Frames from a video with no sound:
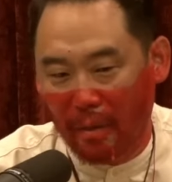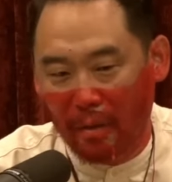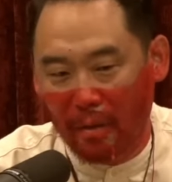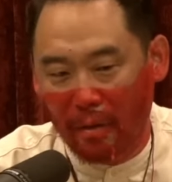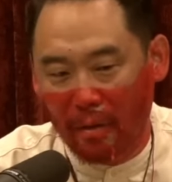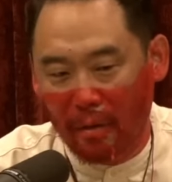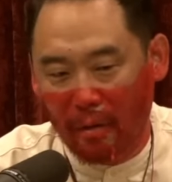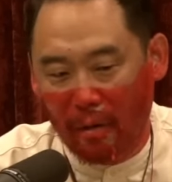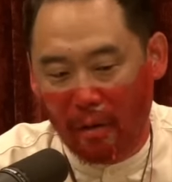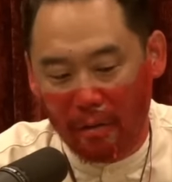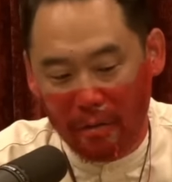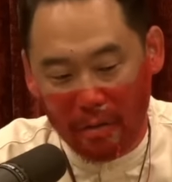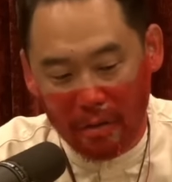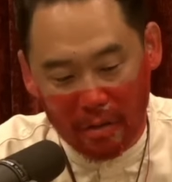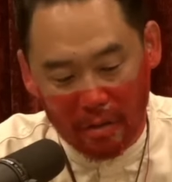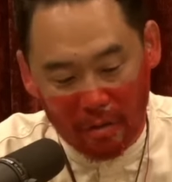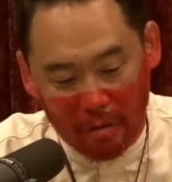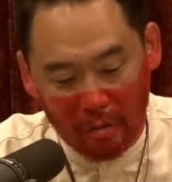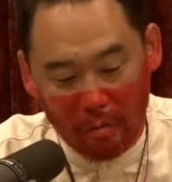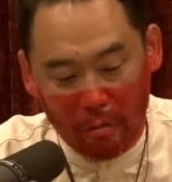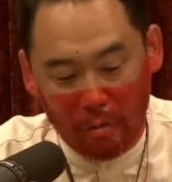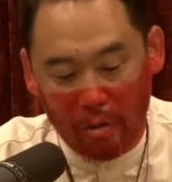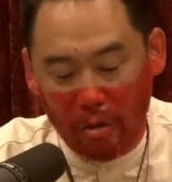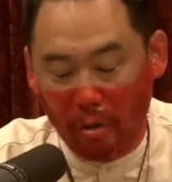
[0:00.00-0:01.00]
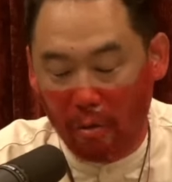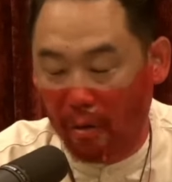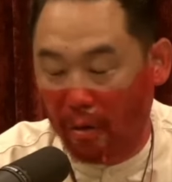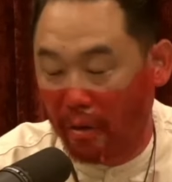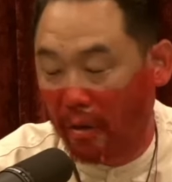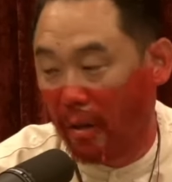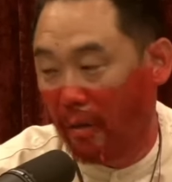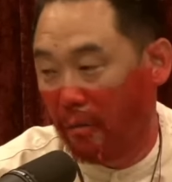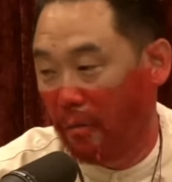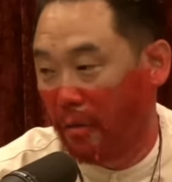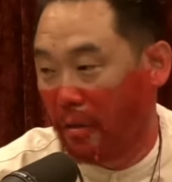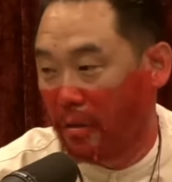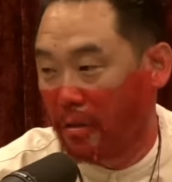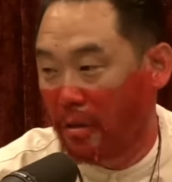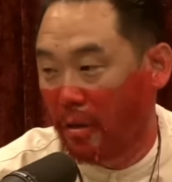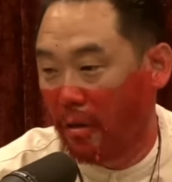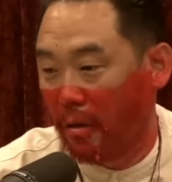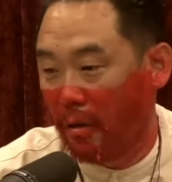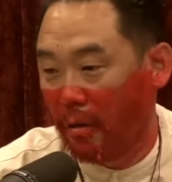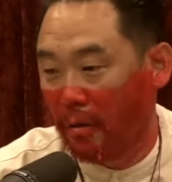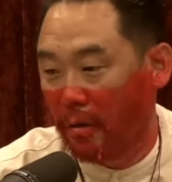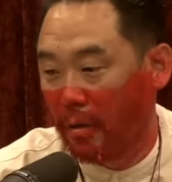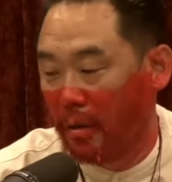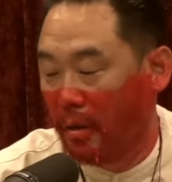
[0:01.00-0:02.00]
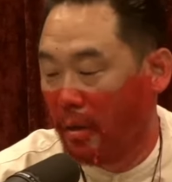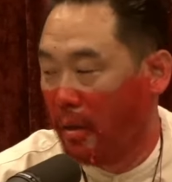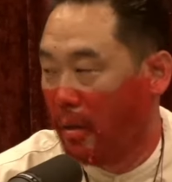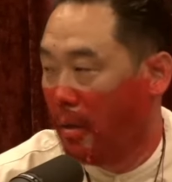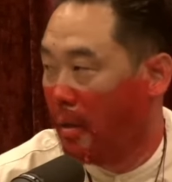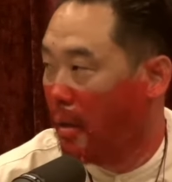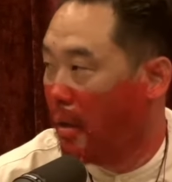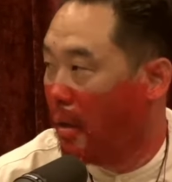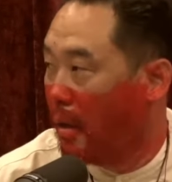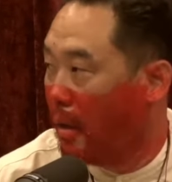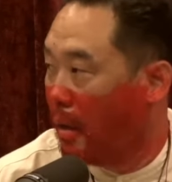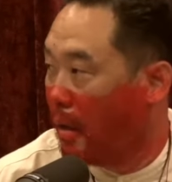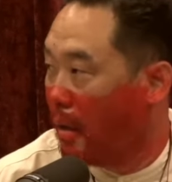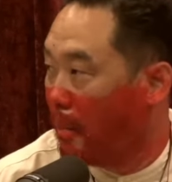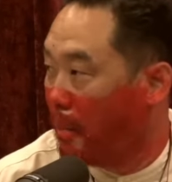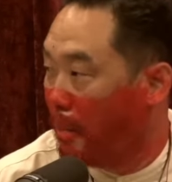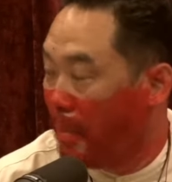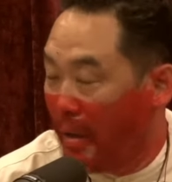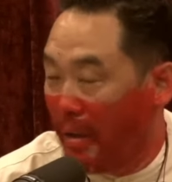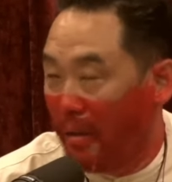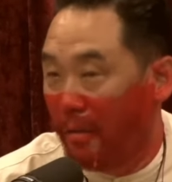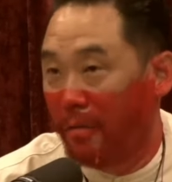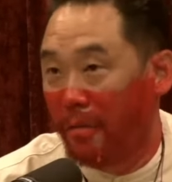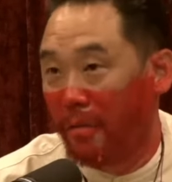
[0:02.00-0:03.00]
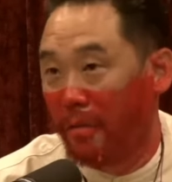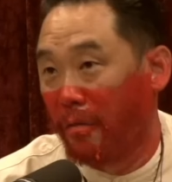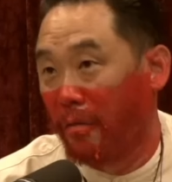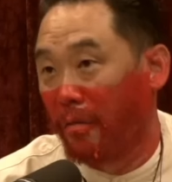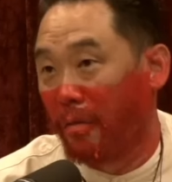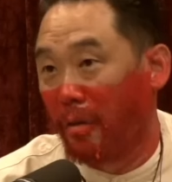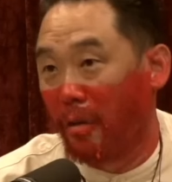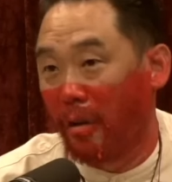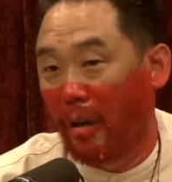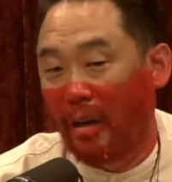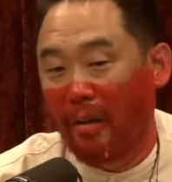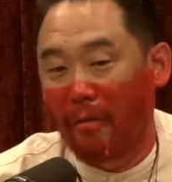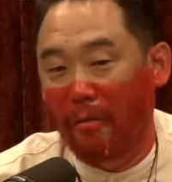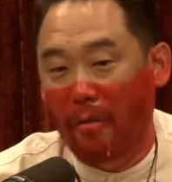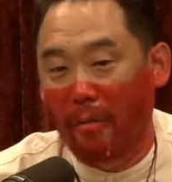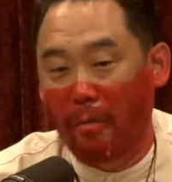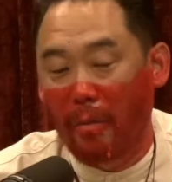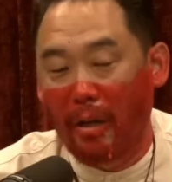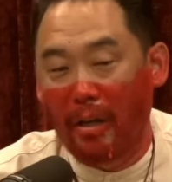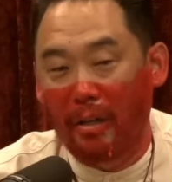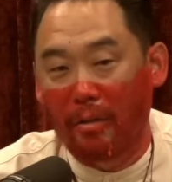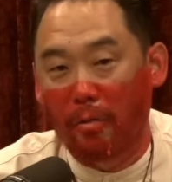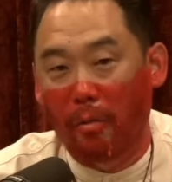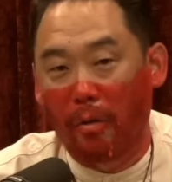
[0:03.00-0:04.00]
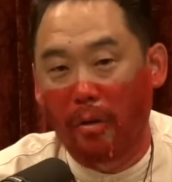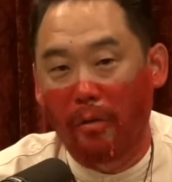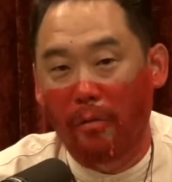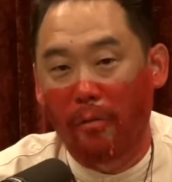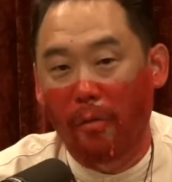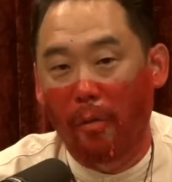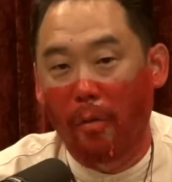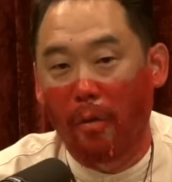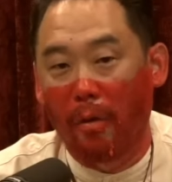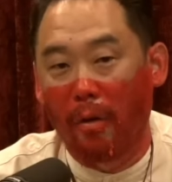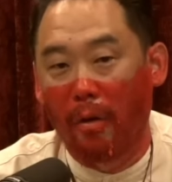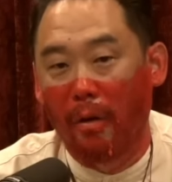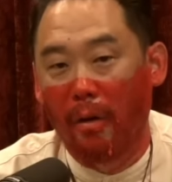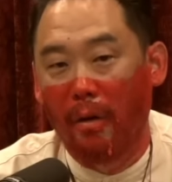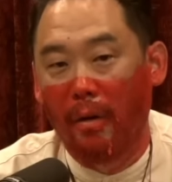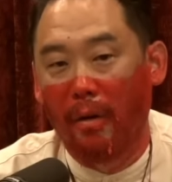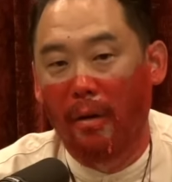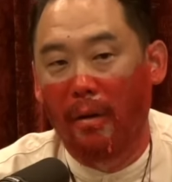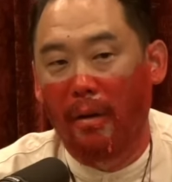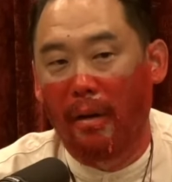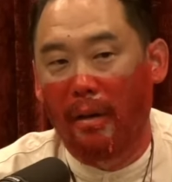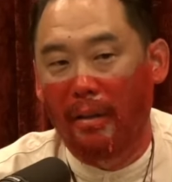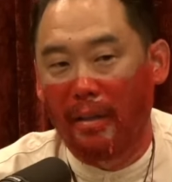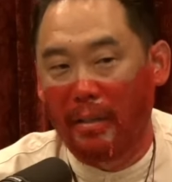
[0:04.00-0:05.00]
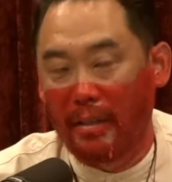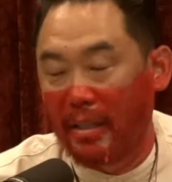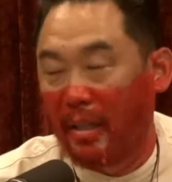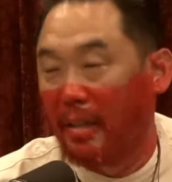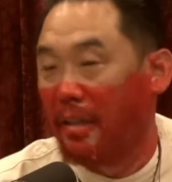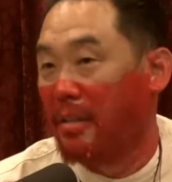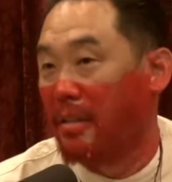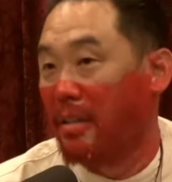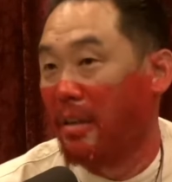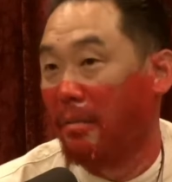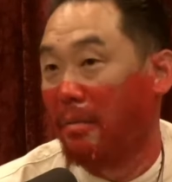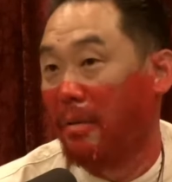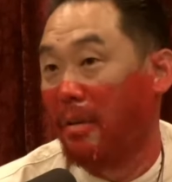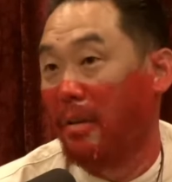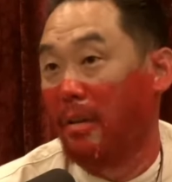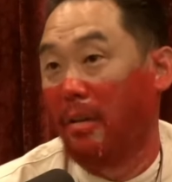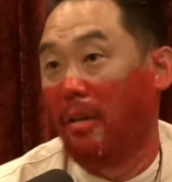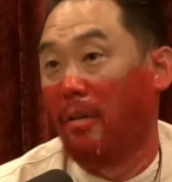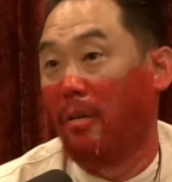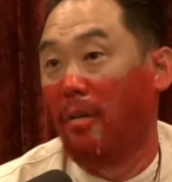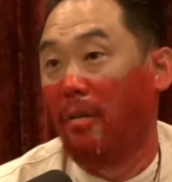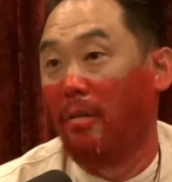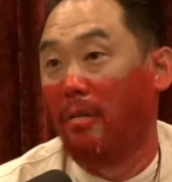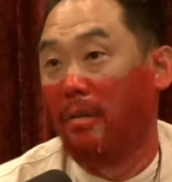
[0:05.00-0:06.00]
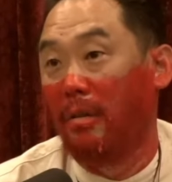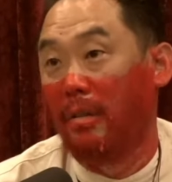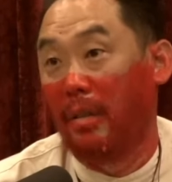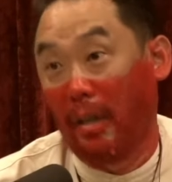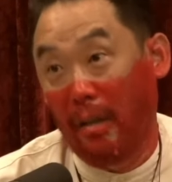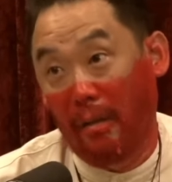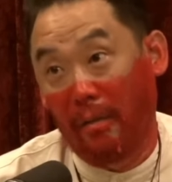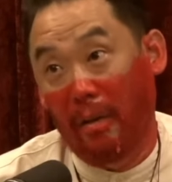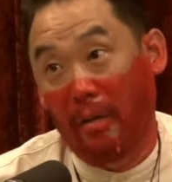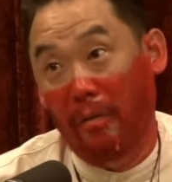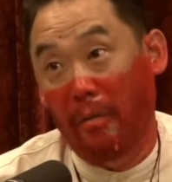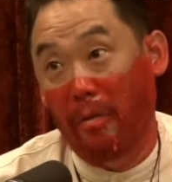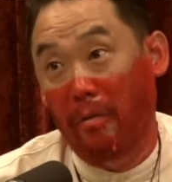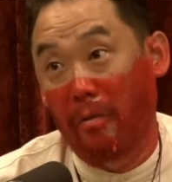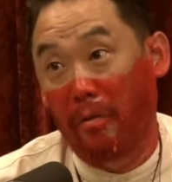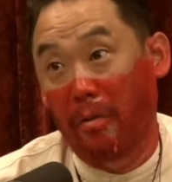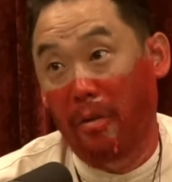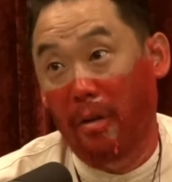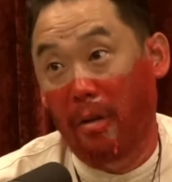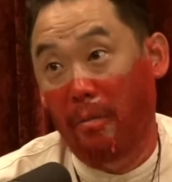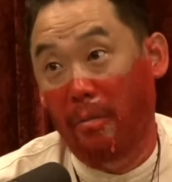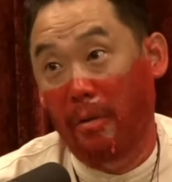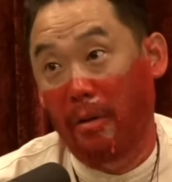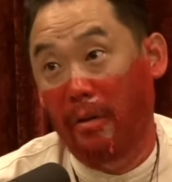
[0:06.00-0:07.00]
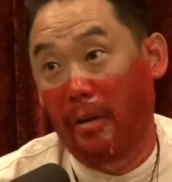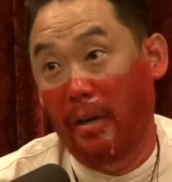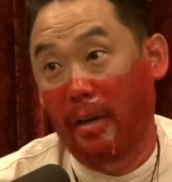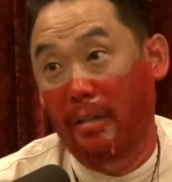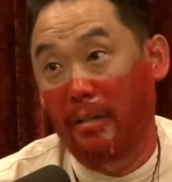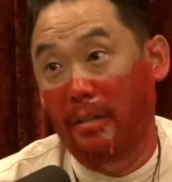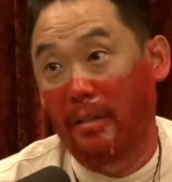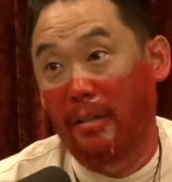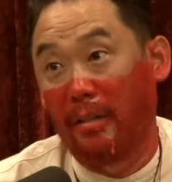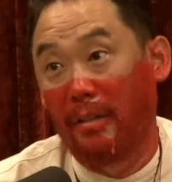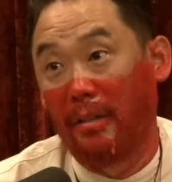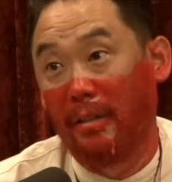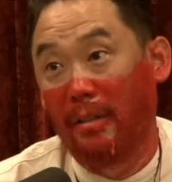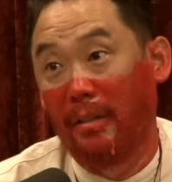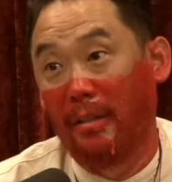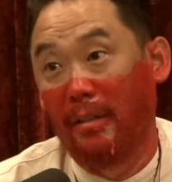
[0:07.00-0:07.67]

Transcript: They're on this new show on Netflix called uh, Beef for, from A24, and they say the same thing. They go, Dave, have you ever thought about acting?